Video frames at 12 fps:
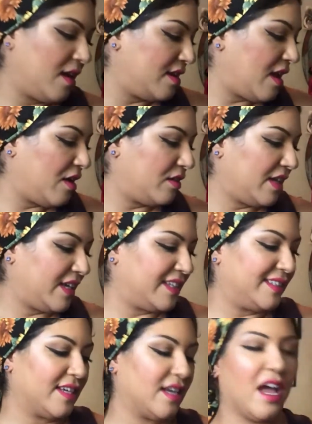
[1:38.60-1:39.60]
Now, like I
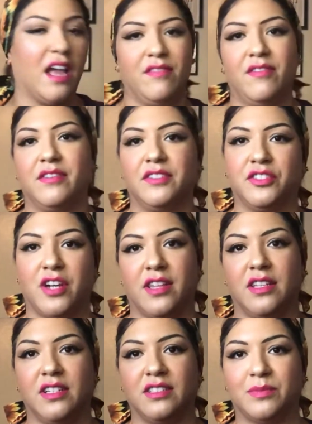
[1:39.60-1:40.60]
said, I've never tried
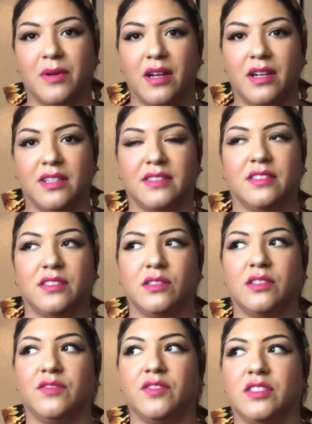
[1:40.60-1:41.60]
these products. This is
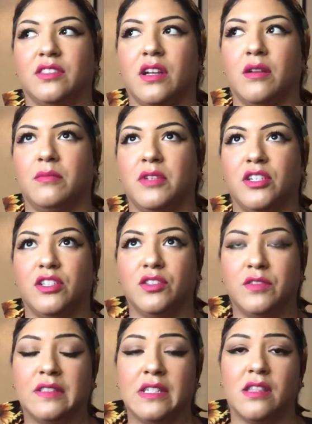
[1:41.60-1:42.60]
the first time
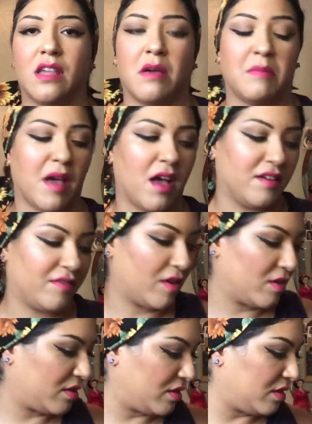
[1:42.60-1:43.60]
using them. I've
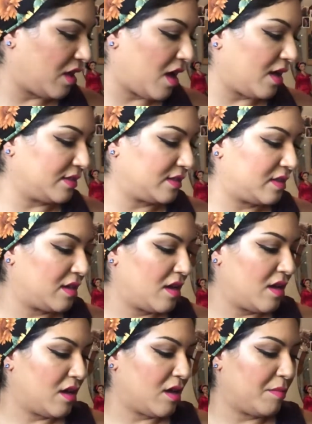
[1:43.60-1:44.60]
heard a lot
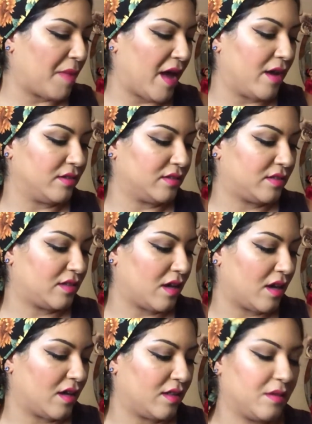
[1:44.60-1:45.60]
about
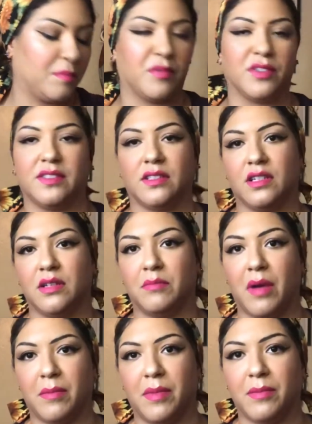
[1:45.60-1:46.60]
the Brazilian
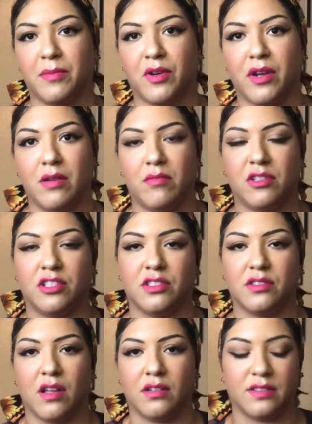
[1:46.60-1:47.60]
Bum Bum Cream, which is
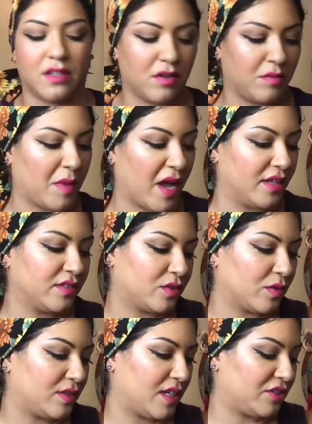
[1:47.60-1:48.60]
also by
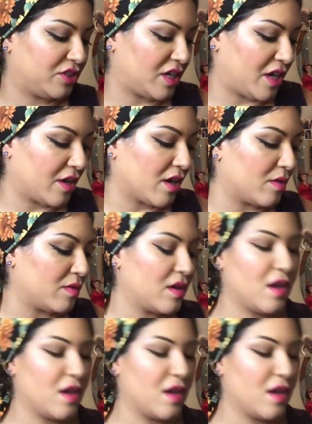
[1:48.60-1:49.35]
Sol de Janeiro.